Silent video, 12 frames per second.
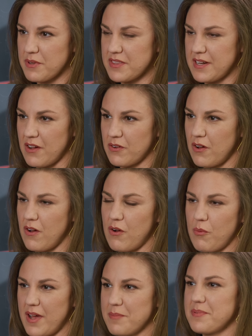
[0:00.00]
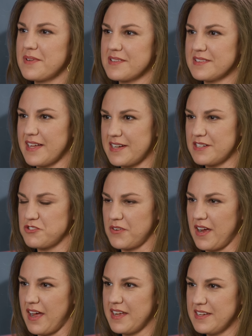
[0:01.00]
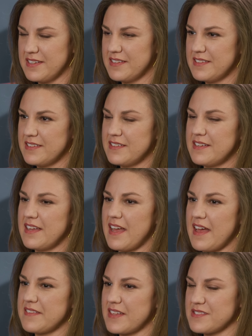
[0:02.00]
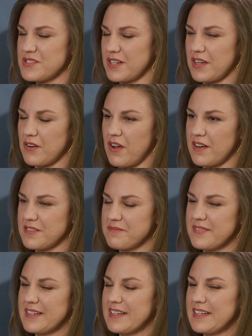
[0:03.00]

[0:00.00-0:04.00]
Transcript: with an alcohol wipe, let it dry, and then stick it on.